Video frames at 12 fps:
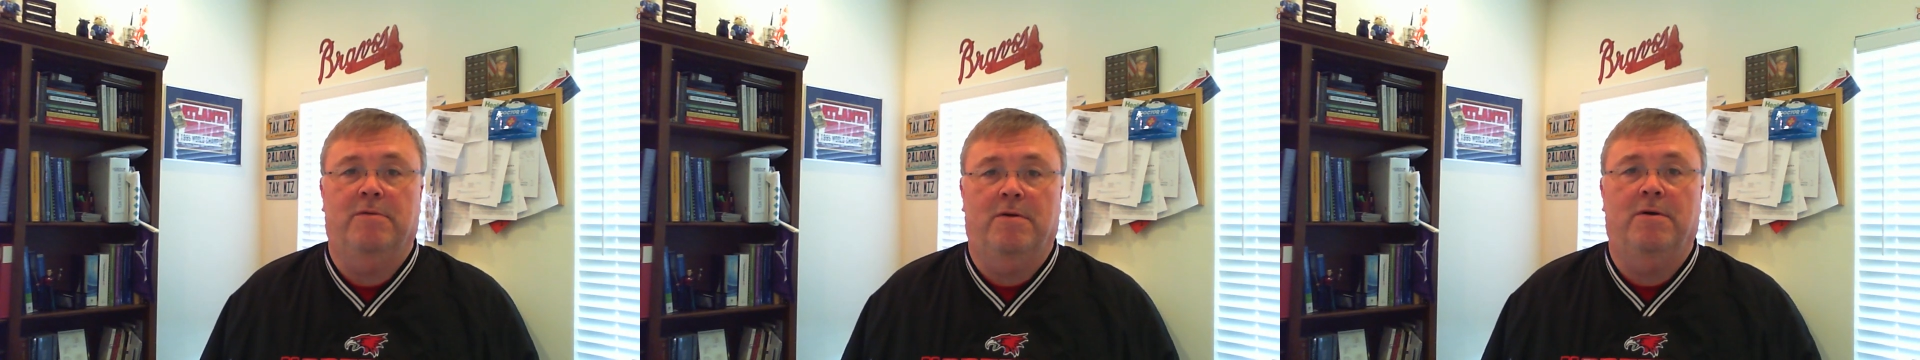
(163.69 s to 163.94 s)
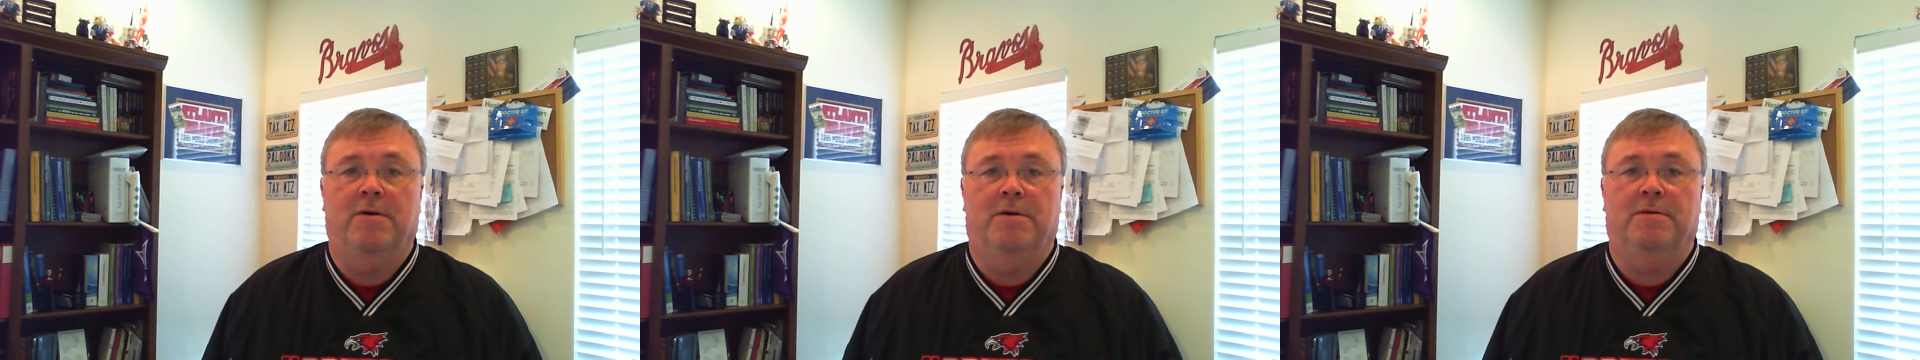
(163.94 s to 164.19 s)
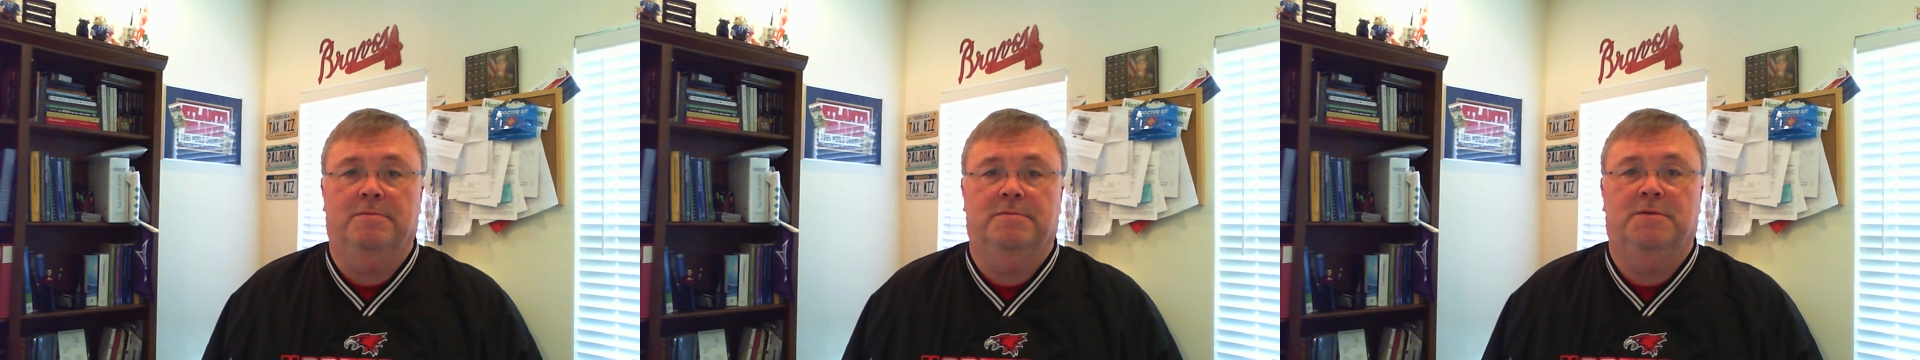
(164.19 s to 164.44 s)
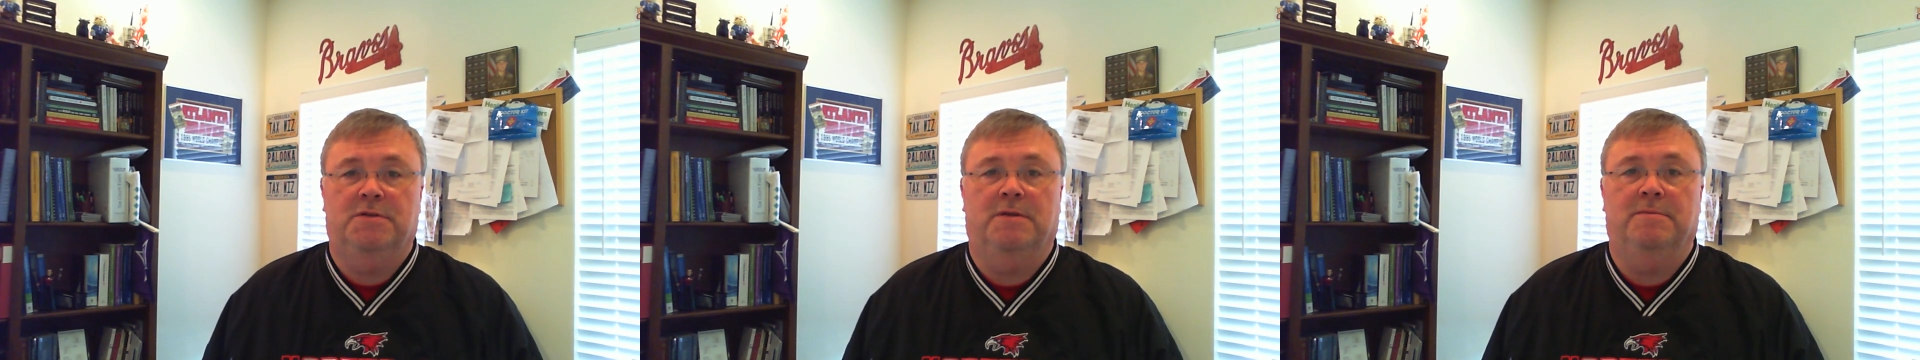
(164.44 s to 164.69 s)
are
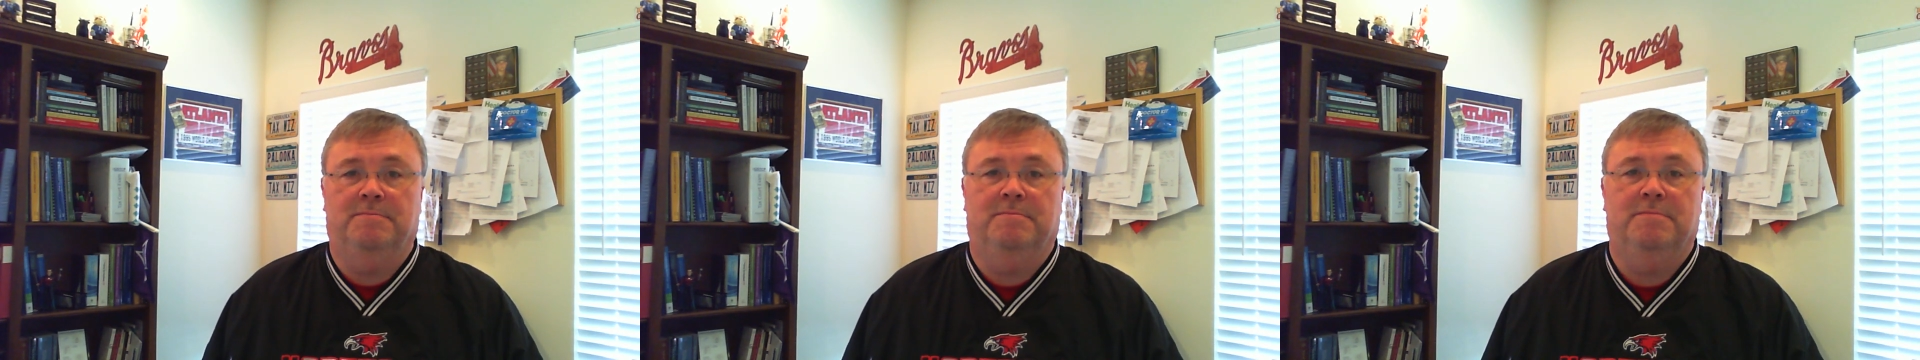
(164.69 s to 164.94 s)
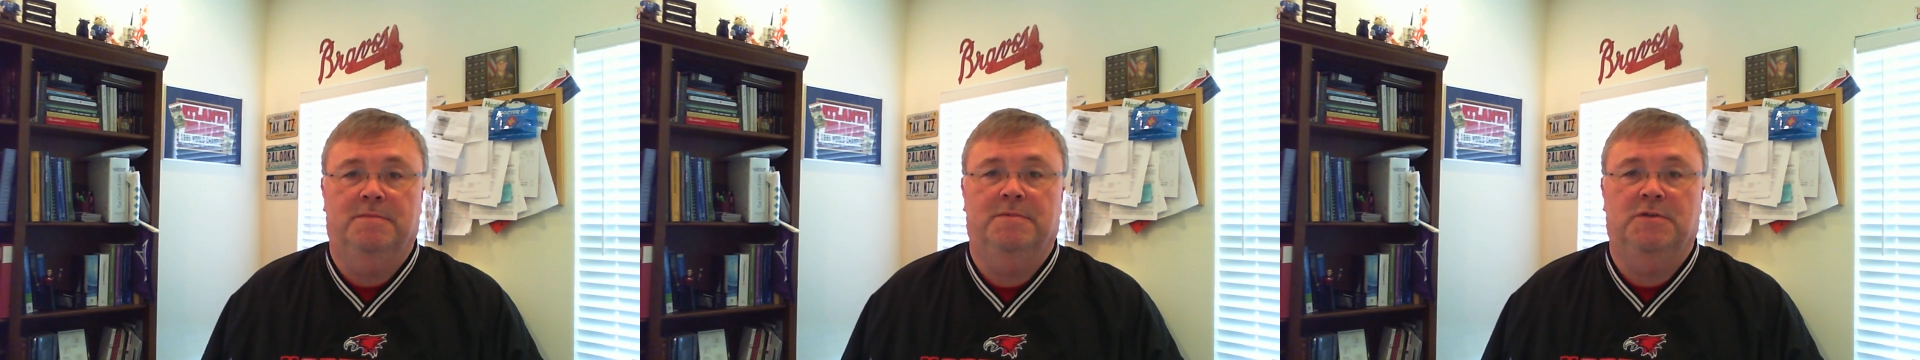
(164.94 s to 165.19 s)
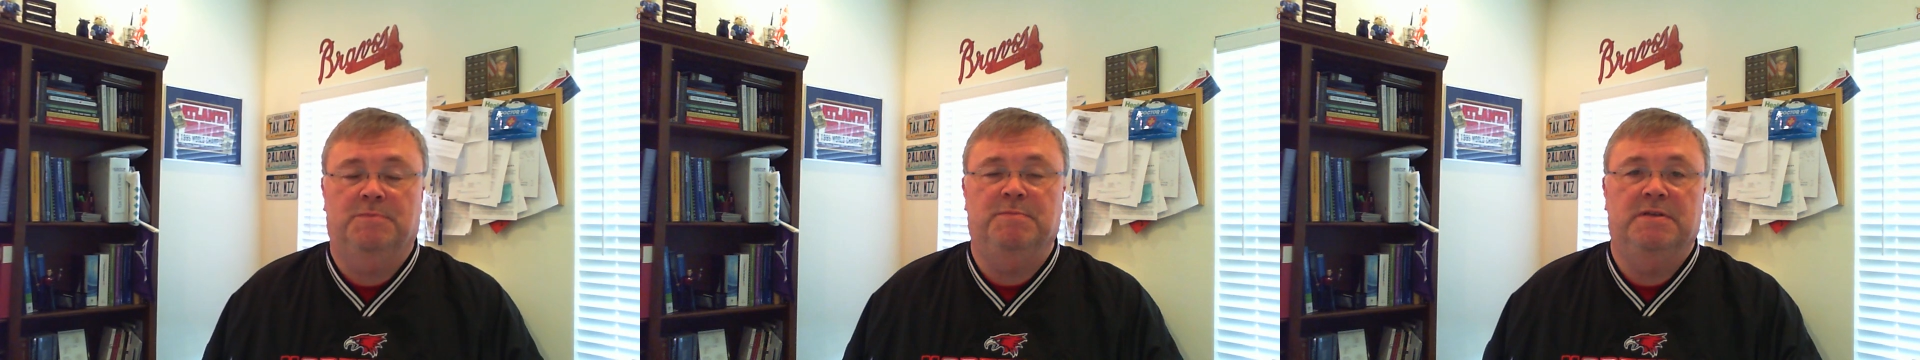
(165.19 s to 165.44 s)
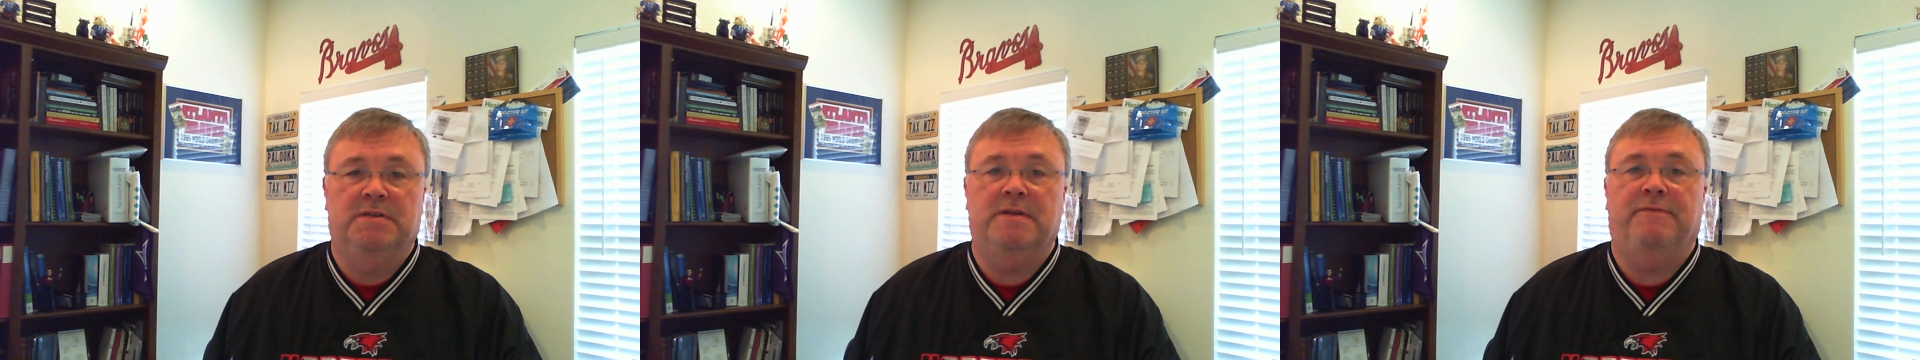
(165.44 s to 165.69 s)
some
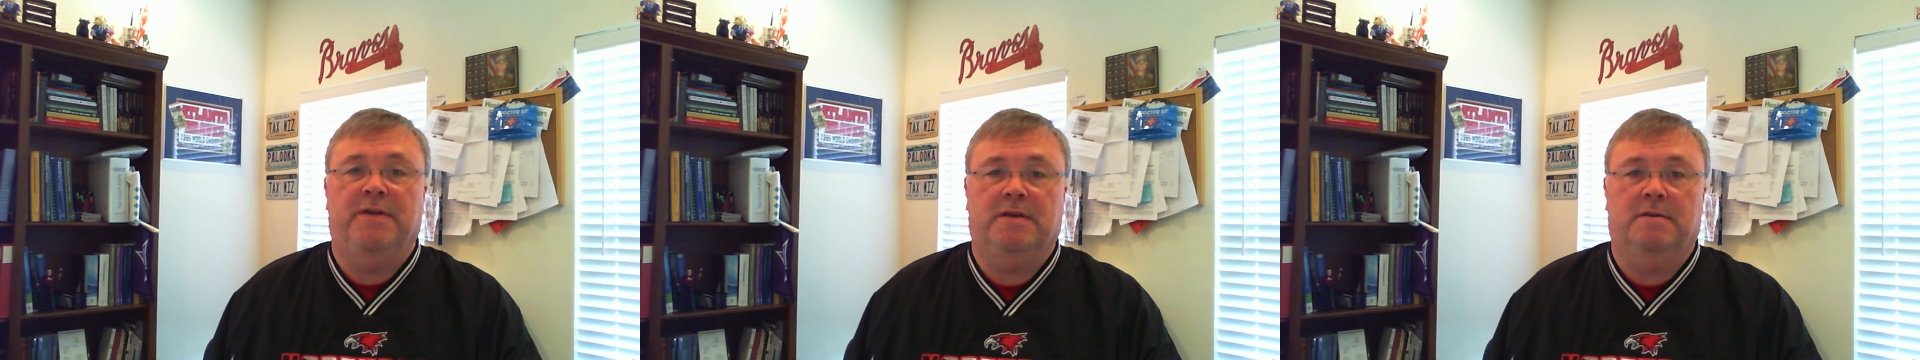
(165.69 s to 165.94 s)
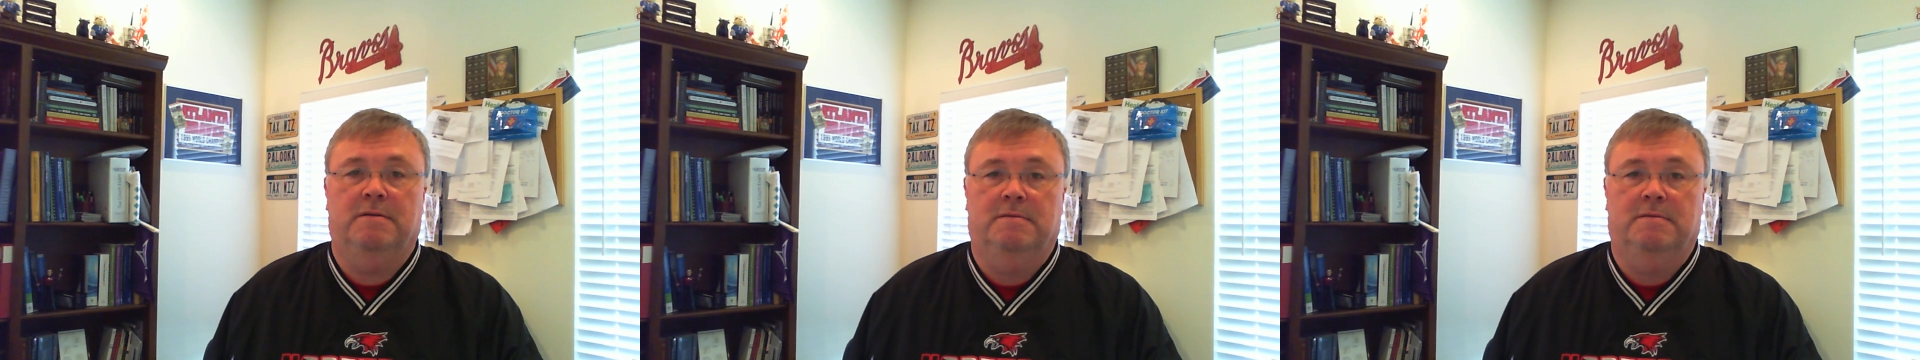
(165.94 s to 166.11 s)
specific